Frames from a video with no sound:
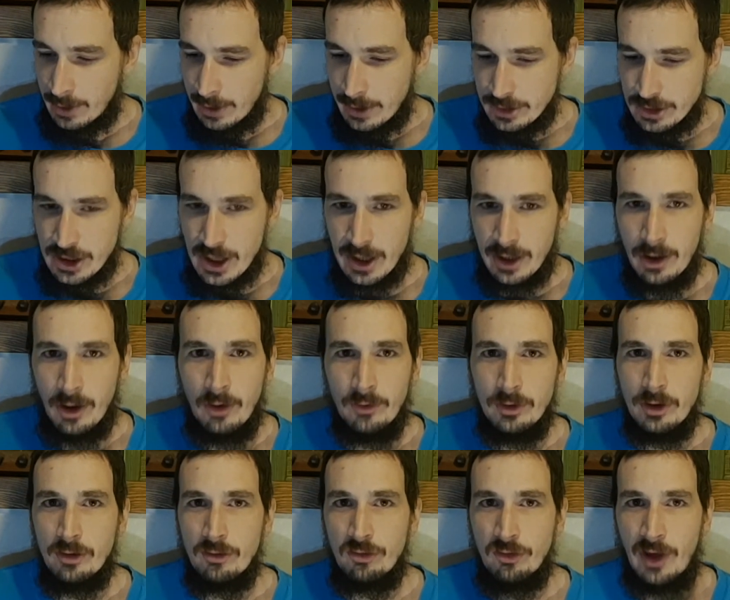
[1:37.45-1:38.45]
check out
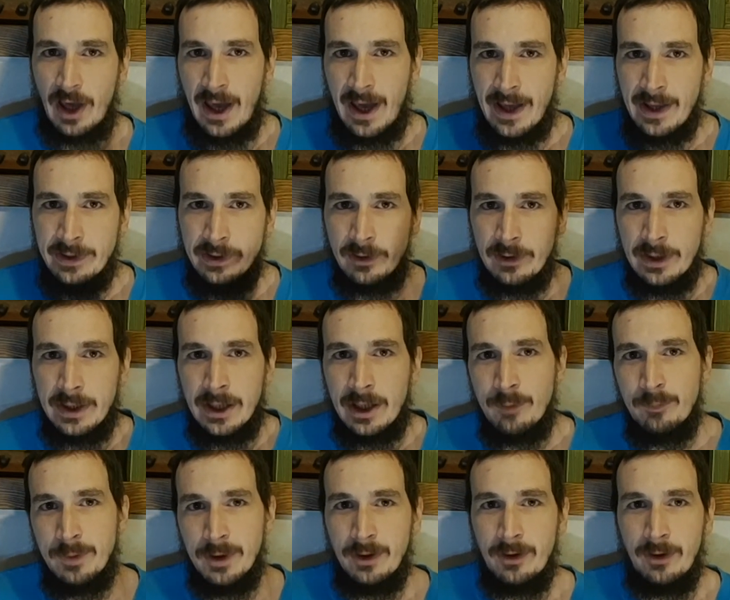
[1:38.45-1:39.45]
its handling
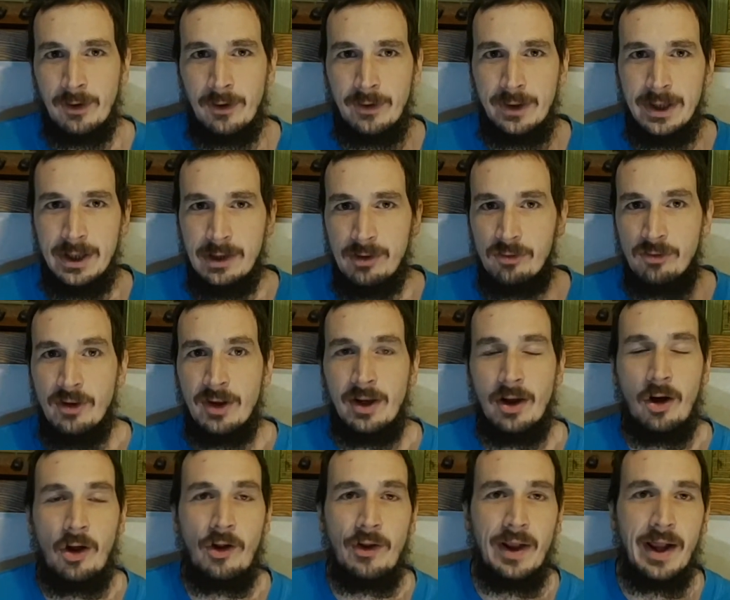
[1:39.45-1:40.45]
abilities and
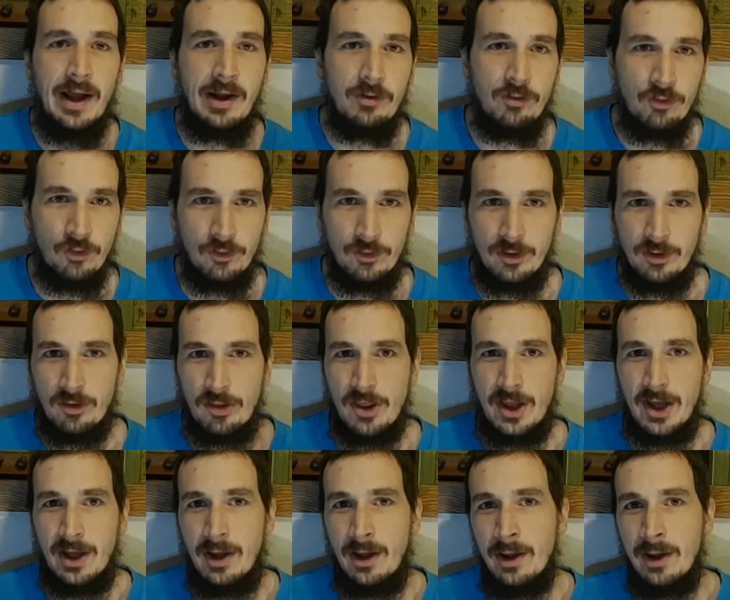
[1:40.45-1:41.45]
all that sort of thing.